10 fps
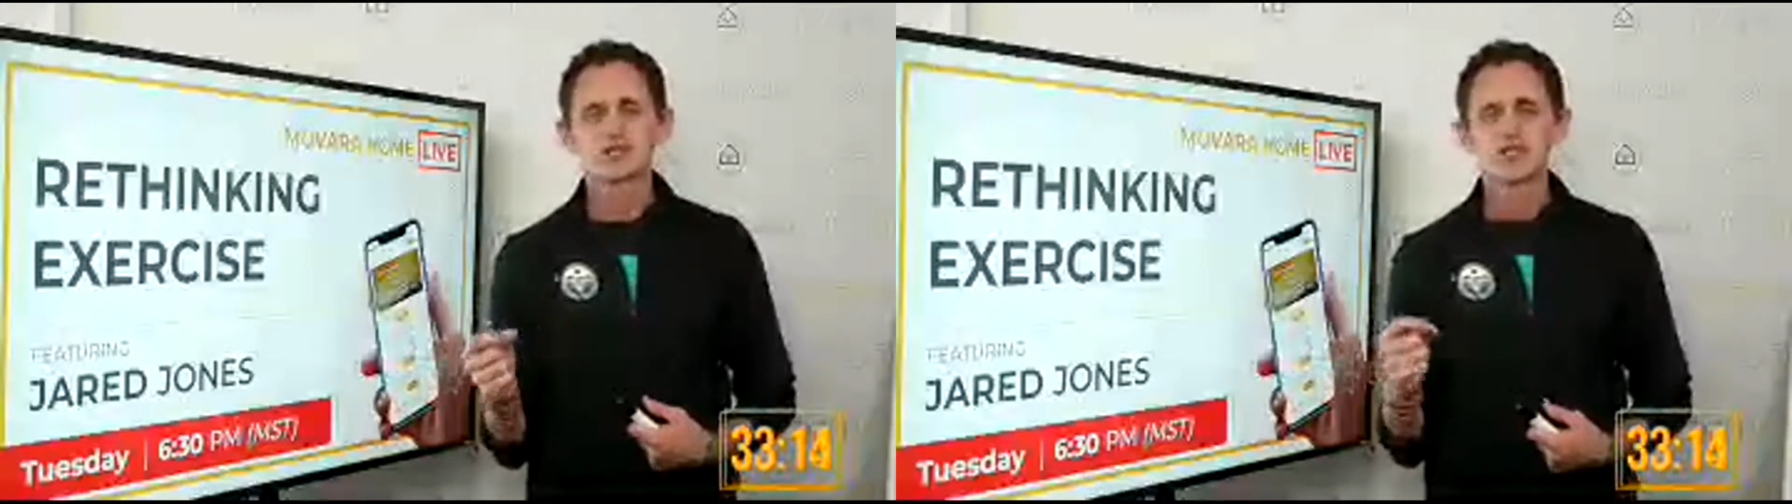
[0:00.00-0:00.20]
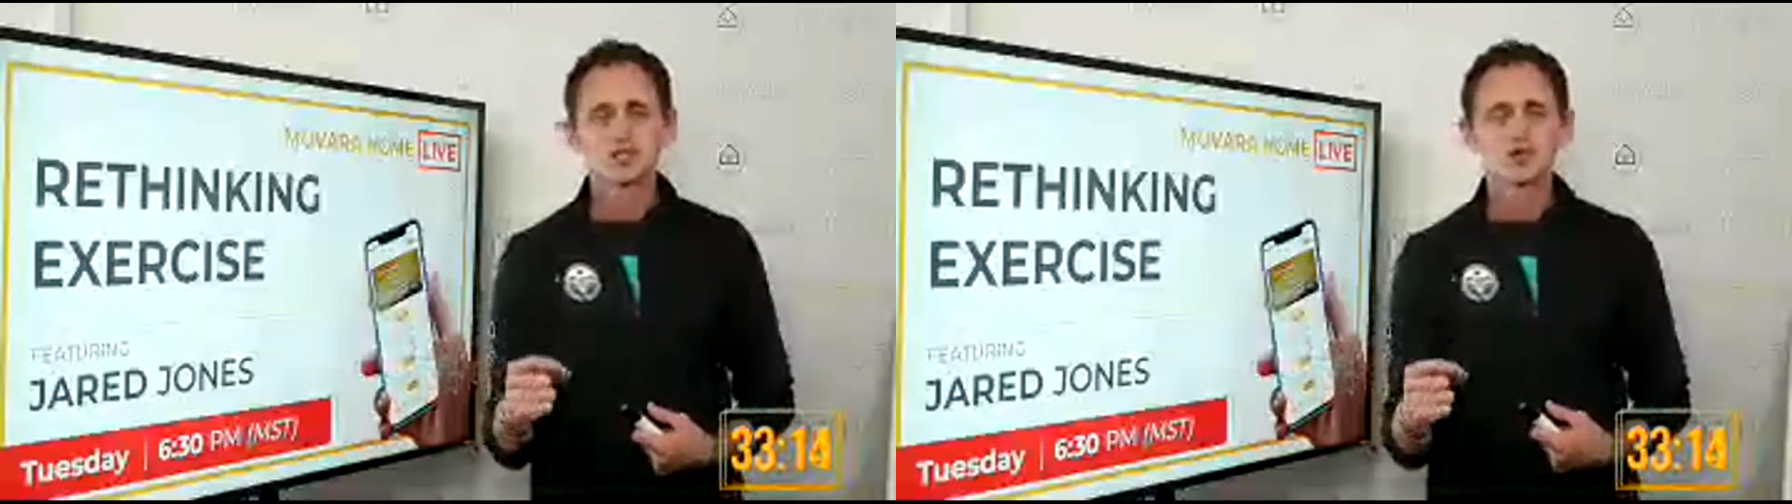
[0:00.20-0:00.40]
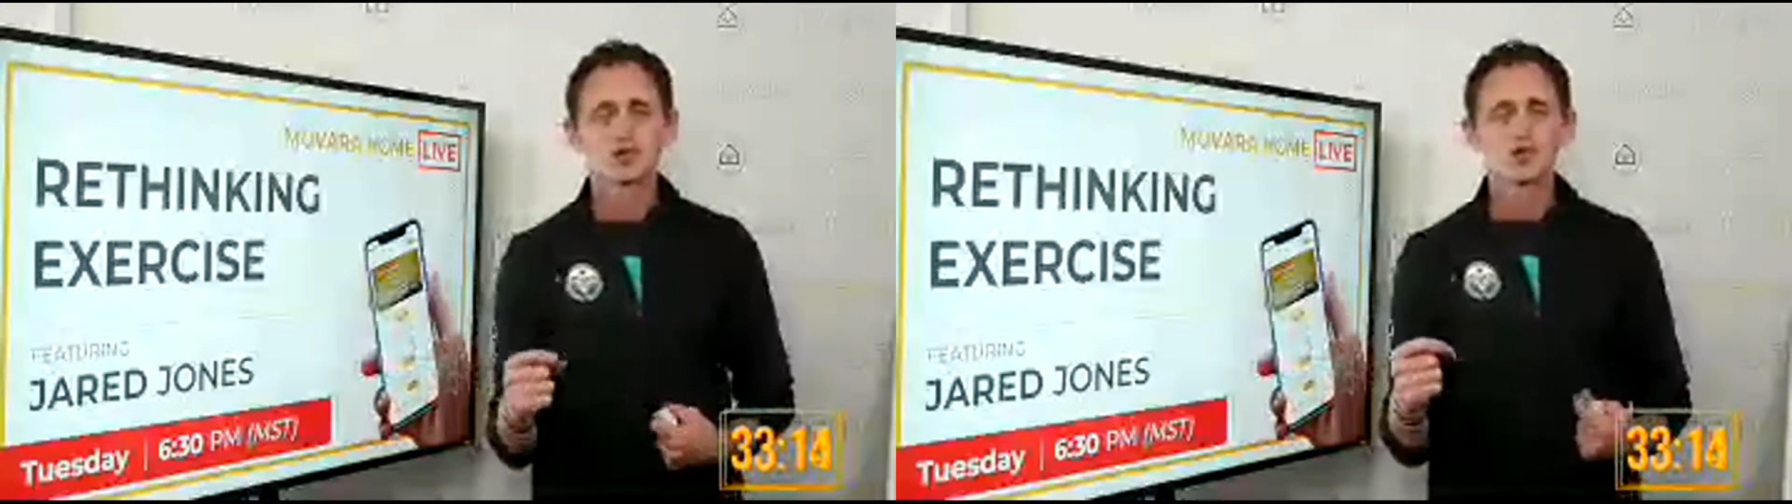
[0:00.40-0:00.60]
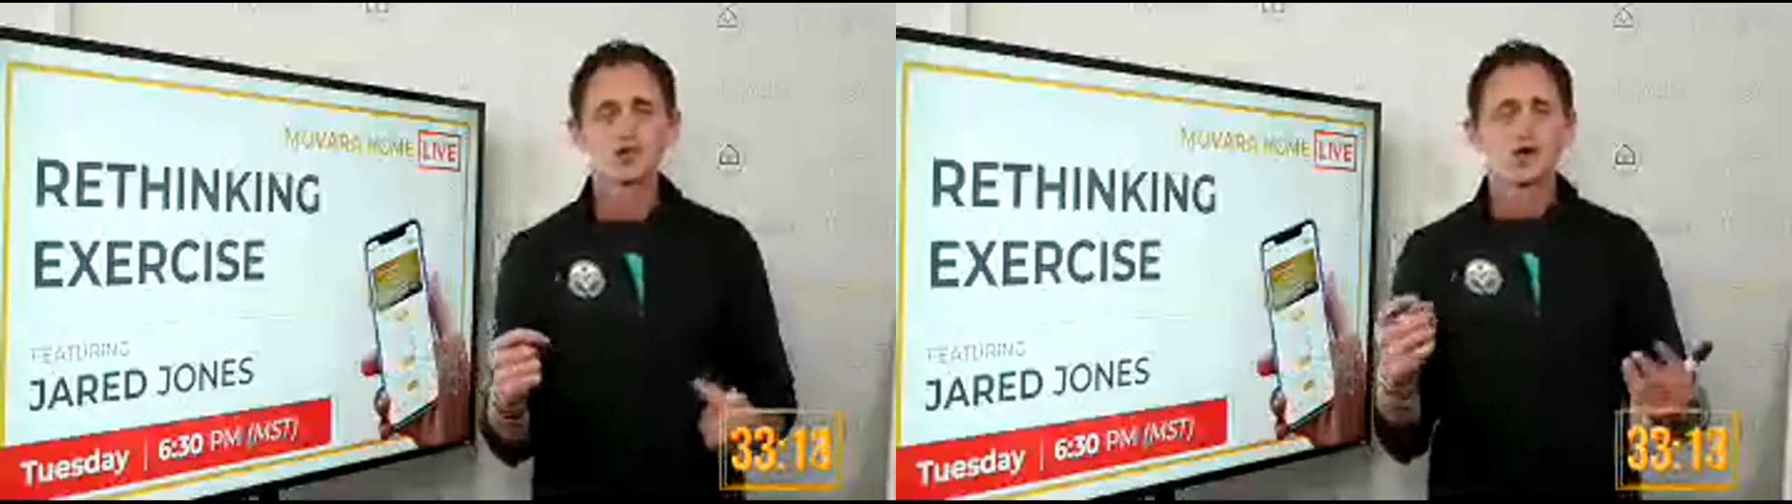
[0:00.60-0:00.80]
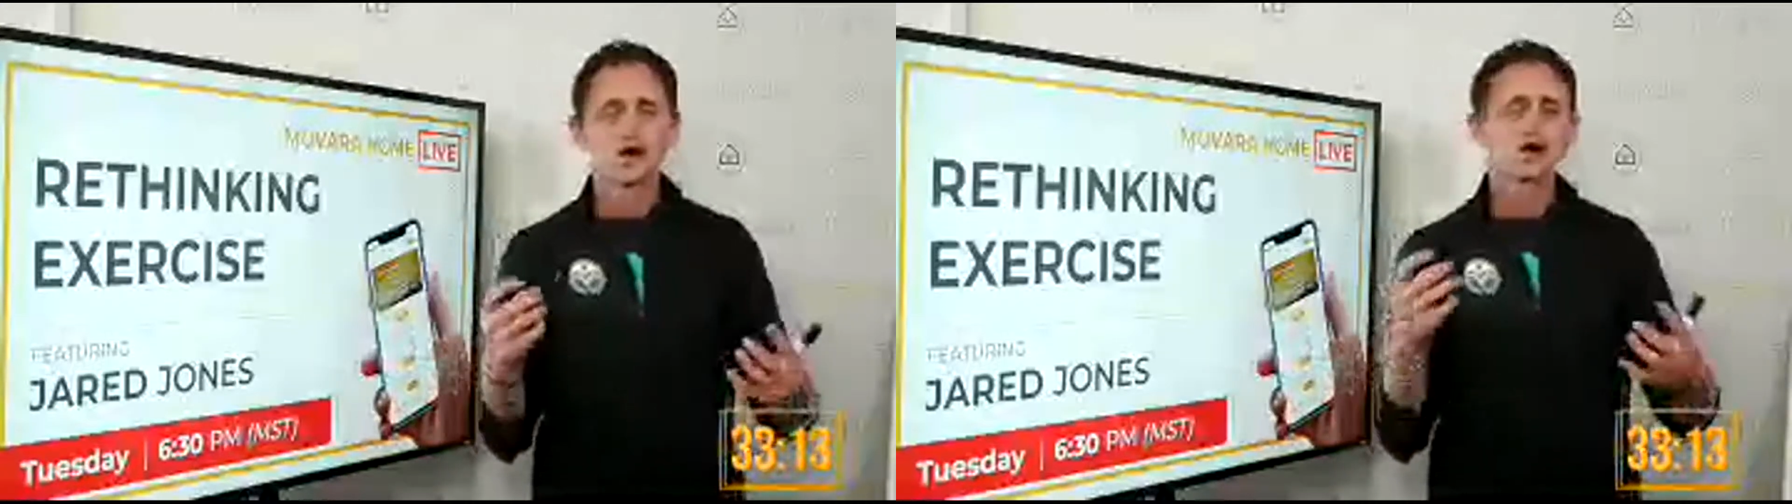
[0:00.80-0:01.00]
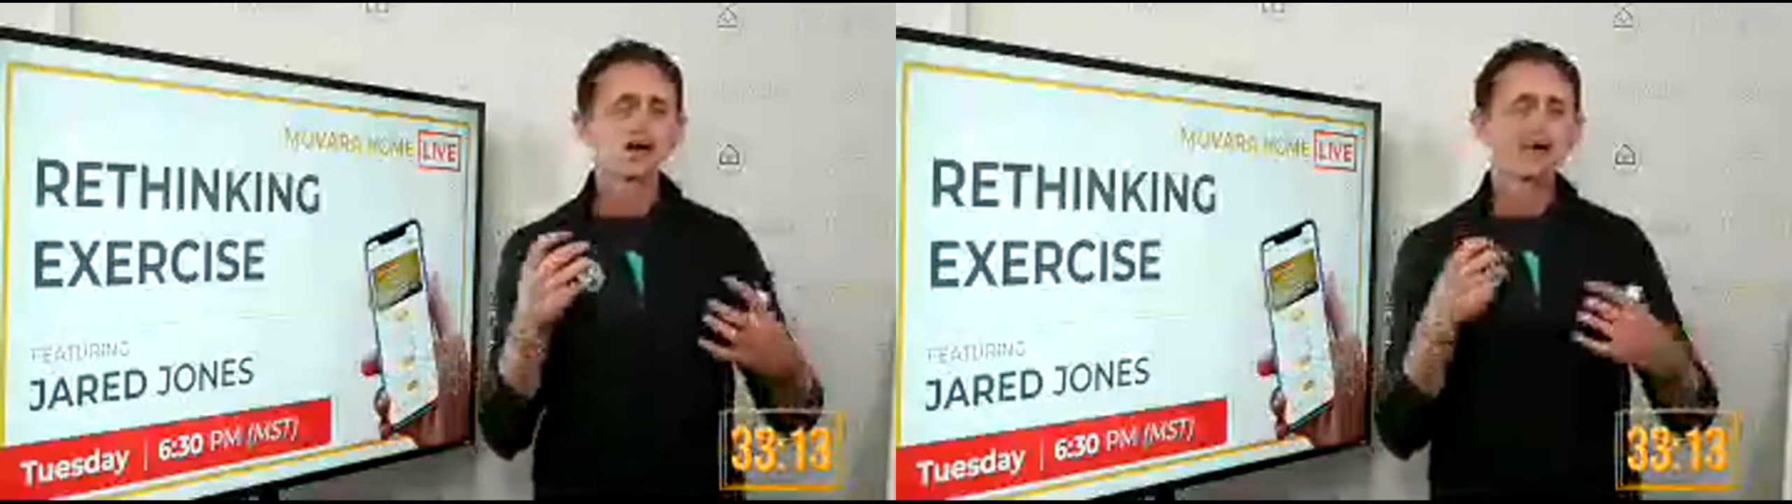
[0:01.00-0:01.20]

to our